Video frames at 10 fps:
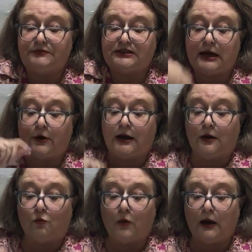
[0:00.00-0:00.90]

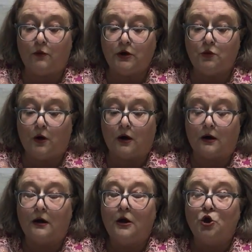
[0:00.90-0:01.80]
staring right where you were.